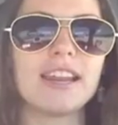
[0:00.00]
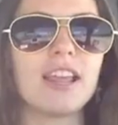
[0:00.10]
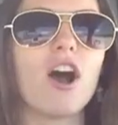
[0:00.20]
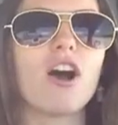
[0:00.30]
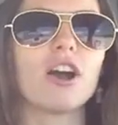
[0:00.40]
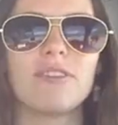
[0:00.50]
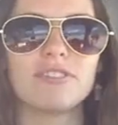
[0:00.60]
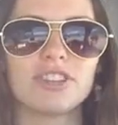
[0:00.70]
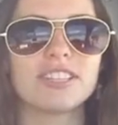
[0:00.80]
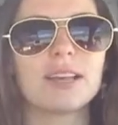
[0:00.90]
any harm. It
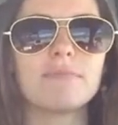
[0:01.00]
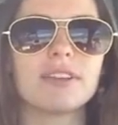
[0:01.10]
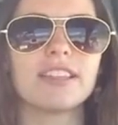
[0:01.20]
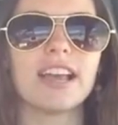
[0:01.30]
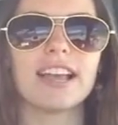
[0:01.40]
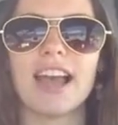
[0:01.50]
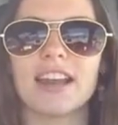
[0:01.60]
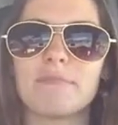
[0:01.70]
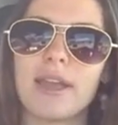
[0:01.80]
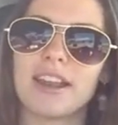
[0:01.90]
was just something that
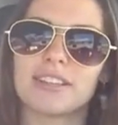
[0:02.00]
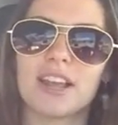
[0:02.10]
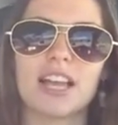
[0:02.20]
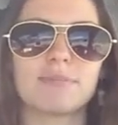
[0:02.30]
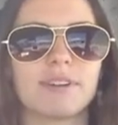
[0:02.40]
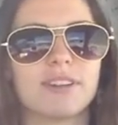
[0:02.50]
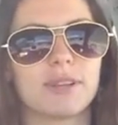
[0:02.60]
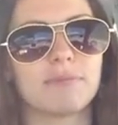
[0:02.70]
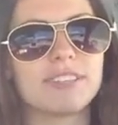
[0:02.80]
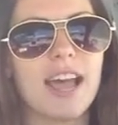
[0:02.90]
kind of made us
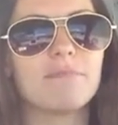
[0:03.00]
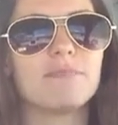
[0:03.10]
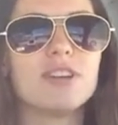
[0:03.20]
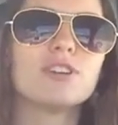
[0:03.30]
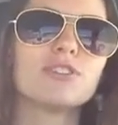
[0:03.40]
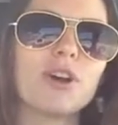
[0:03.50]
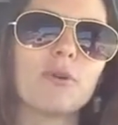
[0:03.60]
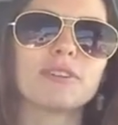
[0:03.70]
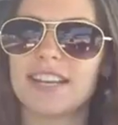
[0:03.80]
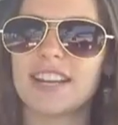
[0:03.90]
cosplayers upset.
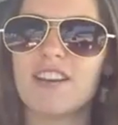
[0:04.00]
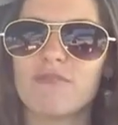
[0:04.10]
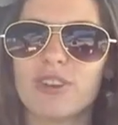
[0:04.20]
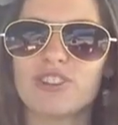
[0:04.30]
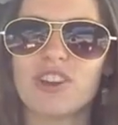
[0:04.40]
So we're sticking up for each